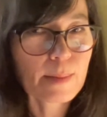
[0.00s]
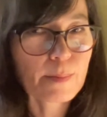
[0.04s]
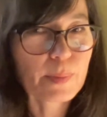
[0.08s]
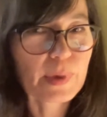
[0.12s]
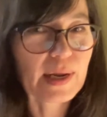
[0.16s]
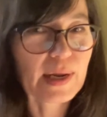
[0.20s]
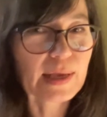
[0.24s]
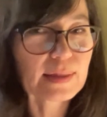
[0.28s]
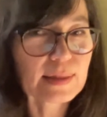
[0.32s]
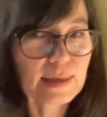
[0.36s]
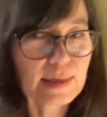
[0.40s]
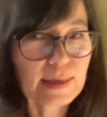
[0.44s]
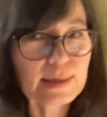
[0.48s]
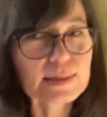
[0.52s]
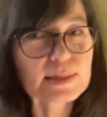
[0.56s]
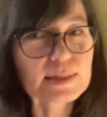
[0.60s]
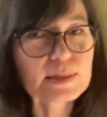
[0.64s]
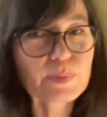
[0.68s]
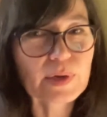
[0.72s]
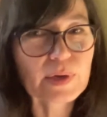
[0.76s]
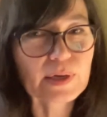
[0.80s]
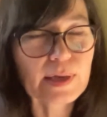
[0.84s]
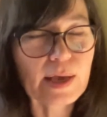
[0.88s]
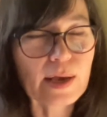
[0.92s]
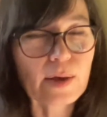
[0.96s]
But I think it's
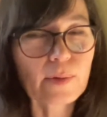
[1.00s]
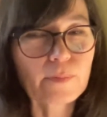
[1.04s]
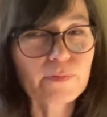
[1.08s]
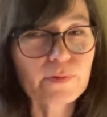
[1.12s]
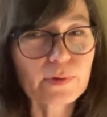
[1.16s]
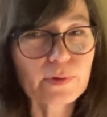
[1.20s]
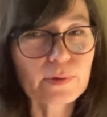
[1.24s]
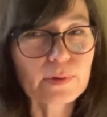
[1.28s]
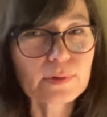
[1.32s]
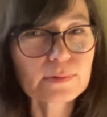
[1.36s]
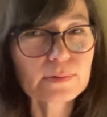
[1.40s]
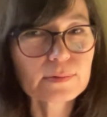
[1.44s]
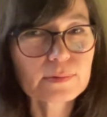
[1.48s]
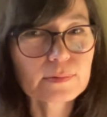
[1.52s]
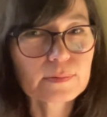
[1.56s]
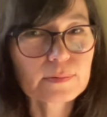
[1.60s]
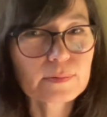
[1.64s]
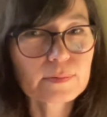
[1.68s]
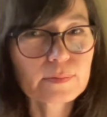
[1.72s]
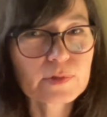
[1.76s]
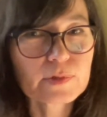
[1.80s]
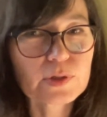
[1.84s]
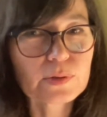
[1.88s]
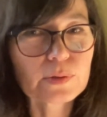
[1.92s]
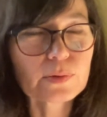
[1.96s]
been helpful
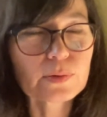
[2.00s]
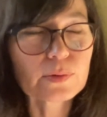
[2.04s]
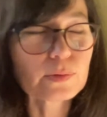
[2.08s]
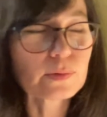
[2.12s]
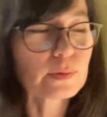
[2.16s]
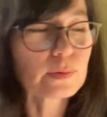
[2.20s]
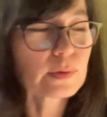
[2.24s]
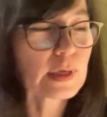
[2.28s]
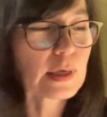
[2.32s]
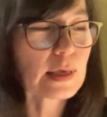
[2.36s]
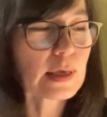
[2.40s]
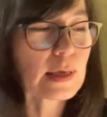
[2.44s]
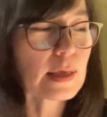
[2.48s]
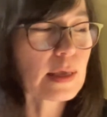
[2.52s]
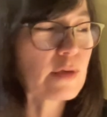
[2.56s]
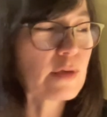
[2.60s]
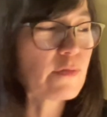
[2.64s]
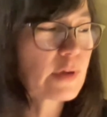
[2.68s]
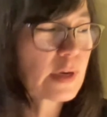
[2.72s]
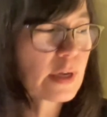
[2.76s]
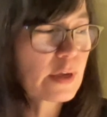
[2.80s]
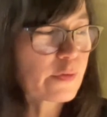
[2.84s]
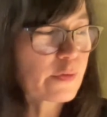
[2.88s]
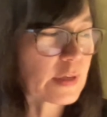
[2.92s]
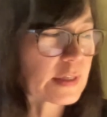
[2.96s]
to,
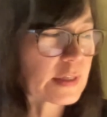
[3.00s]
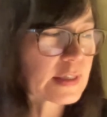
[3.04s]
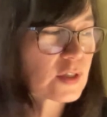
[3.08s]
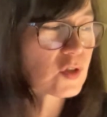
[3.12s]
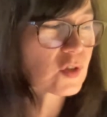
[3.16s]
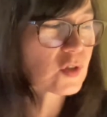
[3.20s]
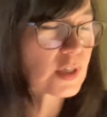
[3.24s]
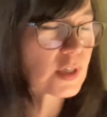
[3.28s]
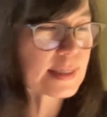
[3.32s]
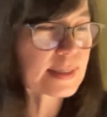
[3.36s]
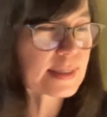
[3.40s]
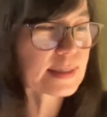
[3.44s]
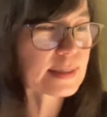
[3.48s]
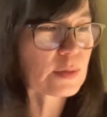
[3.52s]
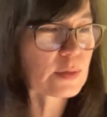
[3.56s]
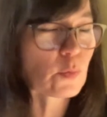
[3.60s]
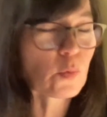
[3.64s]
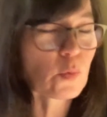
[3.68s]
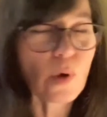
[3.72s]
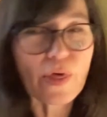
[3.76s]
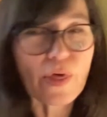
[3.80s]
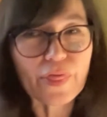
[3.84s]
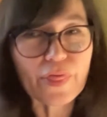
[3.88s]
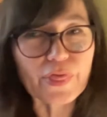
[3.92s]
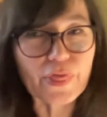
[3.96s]
even if it's just
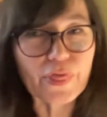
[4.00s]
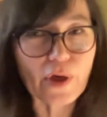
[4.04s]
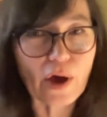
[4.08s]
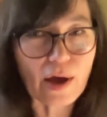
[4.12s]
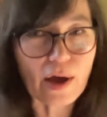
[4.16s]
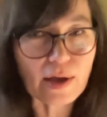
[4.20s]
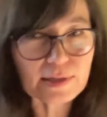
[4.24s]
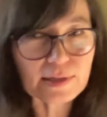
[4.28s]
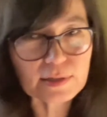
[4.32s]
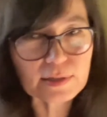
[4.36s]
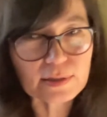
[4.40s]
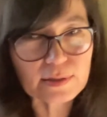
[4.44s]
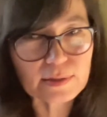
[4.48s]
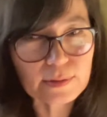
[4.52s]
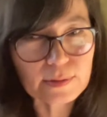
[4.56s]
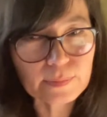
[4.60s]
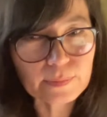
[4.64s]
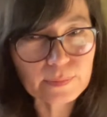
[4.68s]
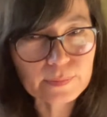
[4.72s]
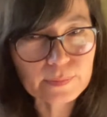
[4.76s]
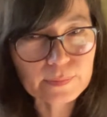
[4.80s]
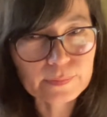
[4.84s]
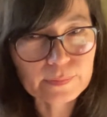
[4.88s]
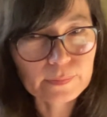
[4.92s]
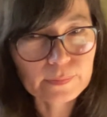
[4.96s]
one thought,
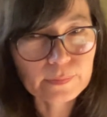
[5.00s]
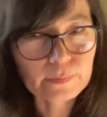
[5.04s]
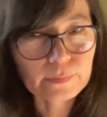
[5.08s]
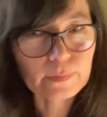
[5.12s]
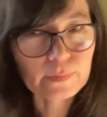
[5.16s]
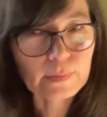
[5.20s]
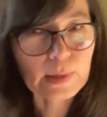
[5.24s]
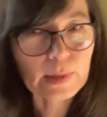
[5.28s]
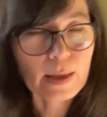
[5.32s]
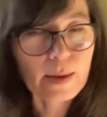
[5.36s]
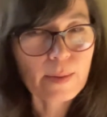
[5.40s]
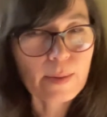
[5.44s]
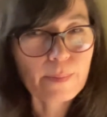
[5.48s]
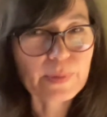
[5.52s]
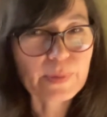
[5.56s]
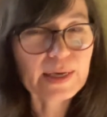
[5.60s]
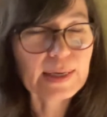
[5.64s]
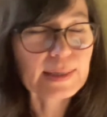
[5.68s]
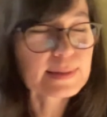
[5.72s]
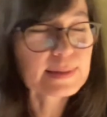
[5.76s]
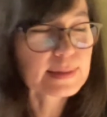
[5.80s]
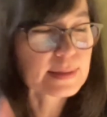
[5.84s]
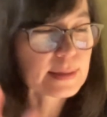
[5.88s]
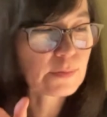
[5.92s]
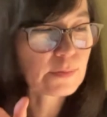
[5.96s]

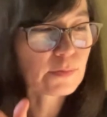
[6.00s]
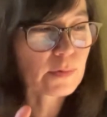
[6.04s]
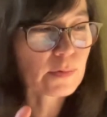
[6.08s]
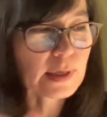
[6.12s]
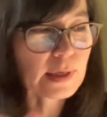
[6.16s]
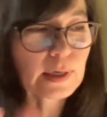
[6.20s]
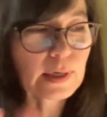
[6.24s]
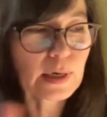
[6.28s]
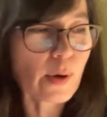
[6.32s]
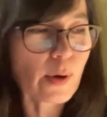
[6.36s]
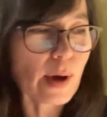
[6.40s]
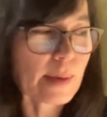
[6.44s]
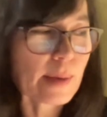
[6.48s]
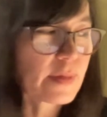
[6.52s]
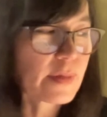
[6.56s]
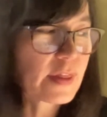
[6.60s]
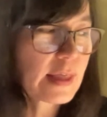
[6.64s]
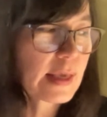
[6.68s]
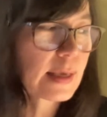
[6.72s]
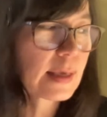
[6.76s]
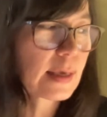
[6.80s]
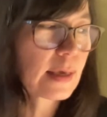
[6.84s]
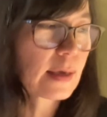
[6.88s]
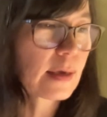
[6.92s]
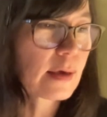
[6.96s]
because, I'm
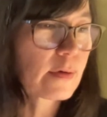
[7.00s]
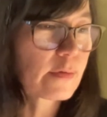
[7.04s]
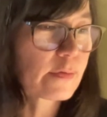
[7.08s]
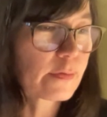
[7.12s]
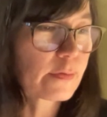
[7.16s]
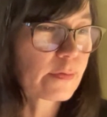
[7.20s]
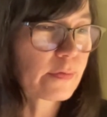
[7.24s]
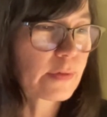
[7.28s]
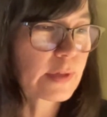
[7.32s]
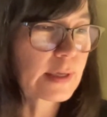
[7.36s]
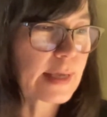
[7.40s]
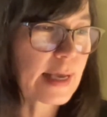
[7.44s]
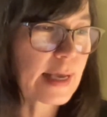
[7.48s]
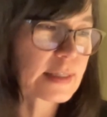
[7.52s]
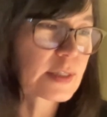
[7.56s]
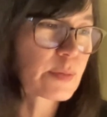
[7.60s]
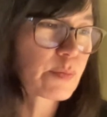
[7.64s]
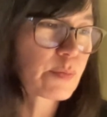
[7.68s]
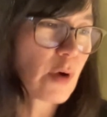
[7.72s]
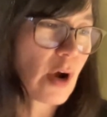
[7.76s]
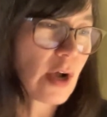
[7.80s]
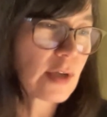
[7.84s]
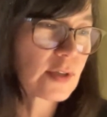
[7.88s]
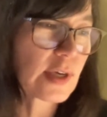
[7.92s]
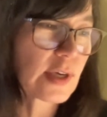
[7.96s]
thinking of the next
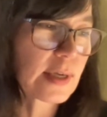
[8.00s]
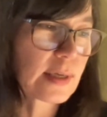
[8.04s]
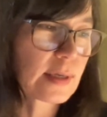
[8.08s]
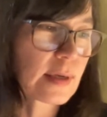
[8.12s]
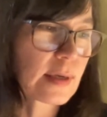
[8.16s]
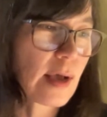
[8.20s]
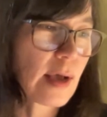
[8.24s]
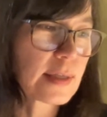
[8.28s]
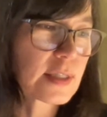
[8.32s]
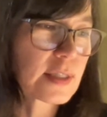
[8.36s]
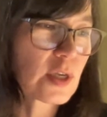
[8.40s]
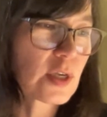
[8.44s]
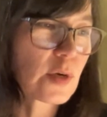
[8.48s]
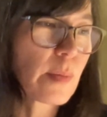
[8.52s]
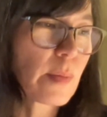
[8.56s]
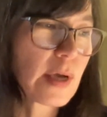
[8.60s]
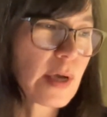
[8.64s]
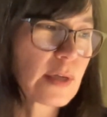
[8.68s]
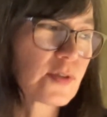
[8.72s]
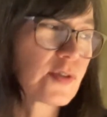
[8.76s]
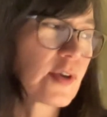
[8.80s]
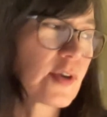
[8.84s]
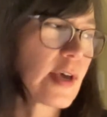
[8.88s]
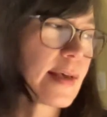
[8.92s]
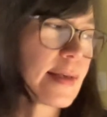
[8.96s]
project not so
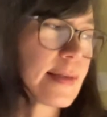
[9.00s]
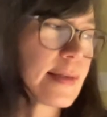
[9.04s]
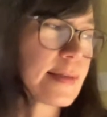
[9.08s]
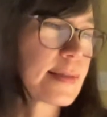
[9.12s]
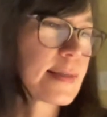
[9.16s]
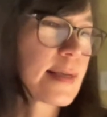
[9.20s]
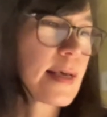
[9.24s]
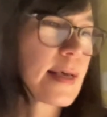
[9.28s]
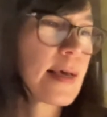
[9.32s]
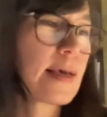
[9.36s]
much as,